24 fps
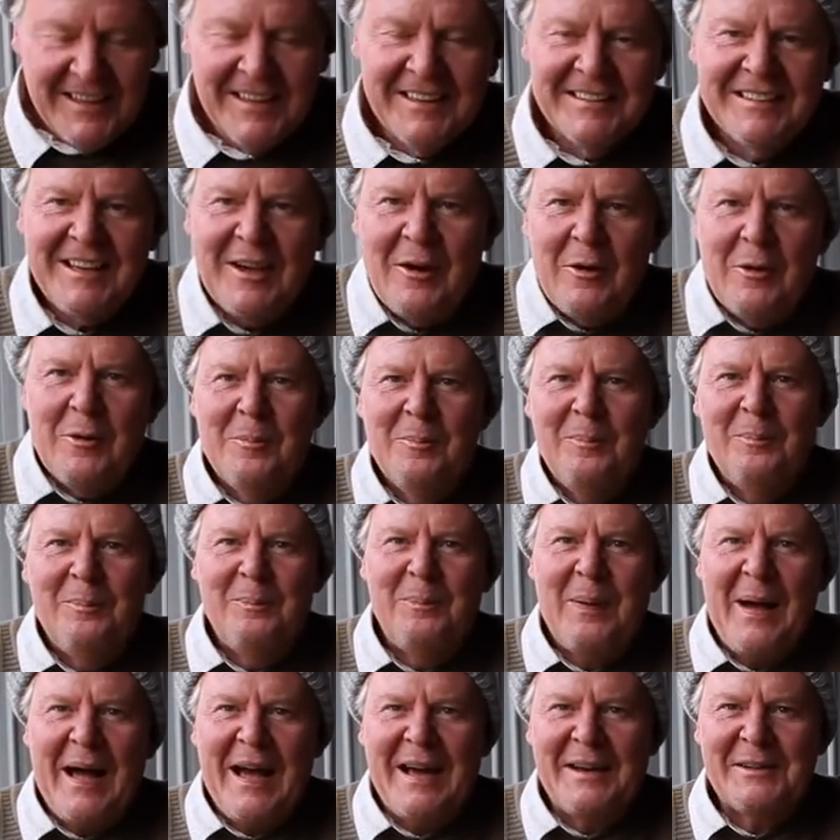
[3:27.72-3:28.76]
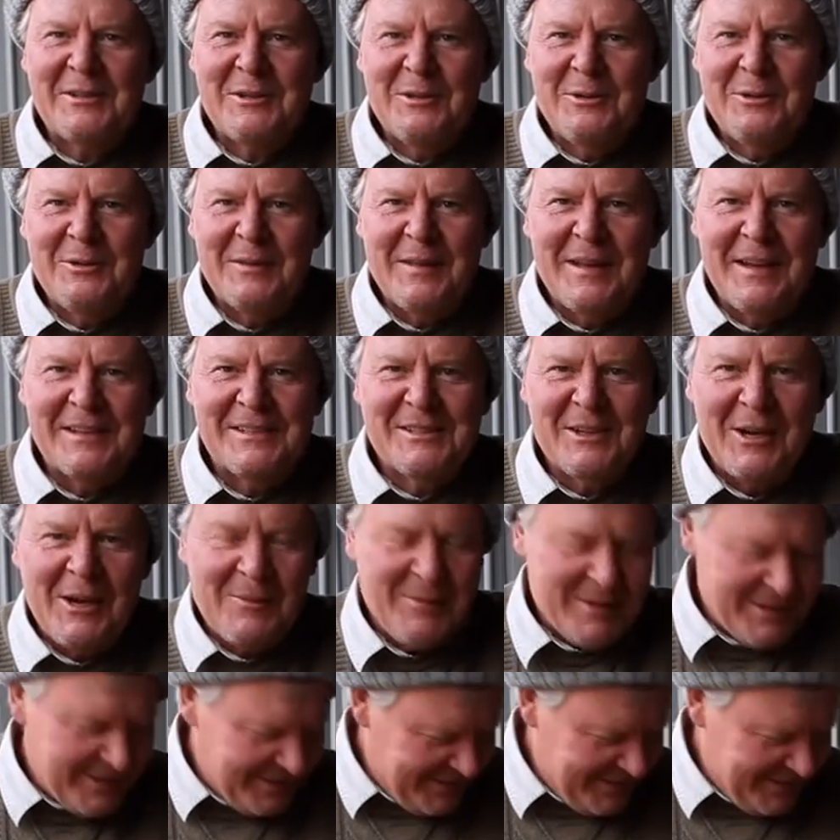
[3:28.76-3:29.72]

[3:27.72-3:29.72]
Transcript: So, part two of the excitement.